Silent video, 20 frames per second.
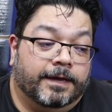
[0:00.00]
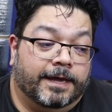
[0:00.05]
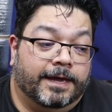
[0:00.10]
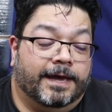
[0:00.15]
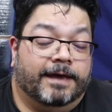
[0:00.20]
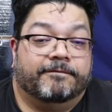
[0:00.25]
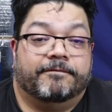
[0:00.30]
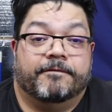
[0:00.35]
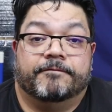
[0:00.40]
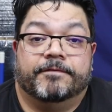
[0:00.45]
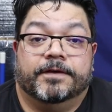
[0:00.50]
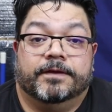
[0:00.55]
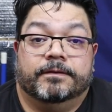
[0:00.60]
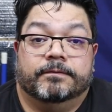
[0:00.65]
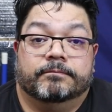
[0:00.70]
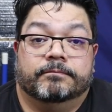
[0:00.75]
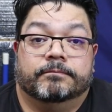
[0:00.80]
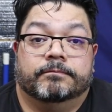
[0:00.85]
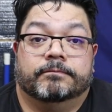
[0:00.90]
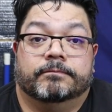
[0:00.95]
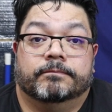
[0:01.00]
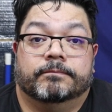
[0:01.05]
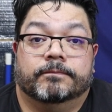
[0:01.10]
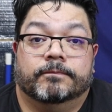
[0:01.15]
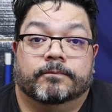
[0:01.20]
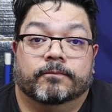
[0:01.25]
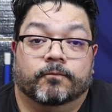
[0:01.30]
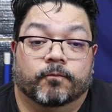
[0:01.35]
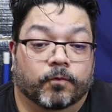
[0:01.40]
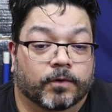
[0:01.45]
Half of it
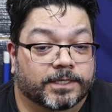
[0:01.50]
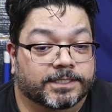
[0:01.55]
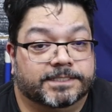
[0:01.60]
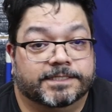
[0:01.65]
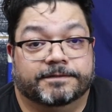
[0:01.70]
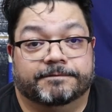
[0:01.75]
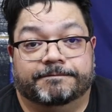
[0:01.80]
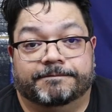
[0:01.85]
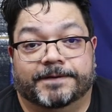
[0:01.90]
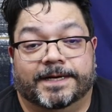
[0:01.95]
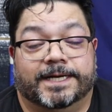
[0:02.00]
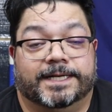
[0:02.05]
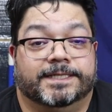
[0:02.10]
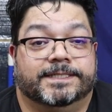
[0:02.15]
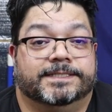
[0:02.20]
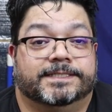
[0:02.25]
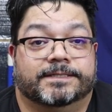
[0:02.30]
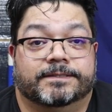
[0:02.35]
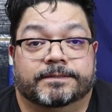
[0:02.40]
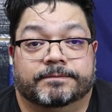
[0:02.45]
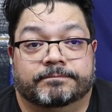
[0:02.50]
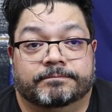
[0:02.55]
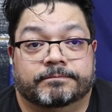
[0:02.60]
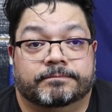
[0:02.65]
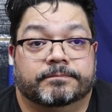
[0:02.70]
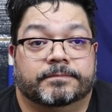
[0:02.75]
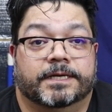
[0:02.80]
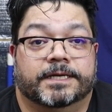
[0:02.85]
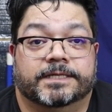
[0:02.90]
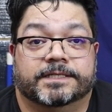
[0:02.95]
was in fines and,
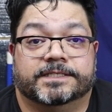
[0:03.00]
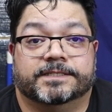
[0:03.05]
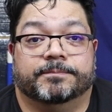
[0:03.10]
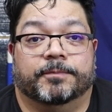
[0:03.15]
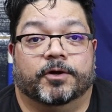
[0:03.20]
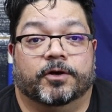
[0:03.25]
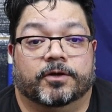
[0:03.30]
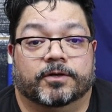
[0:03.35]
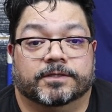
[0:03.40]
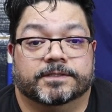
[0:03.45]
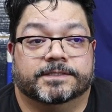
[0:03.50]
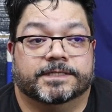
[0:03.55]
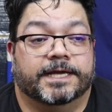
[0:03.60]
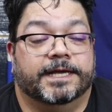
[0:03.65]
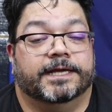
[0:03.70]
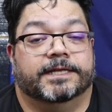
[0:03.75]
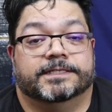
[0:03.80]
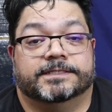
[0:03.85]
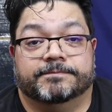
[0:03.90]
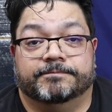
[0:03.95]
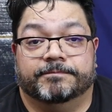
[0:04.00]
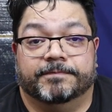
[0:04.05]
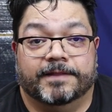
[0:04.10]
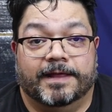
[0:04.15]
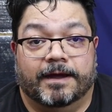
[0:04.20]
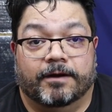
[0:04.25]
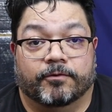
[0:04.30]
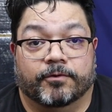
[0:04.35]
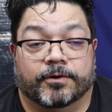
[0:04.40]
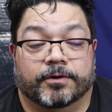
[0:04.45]
and smalls and some
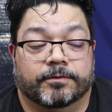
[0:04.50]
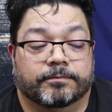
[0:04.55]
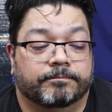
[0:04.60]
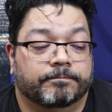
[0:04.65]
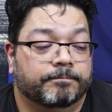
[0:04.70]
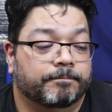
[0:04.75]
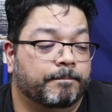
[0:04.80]
flour.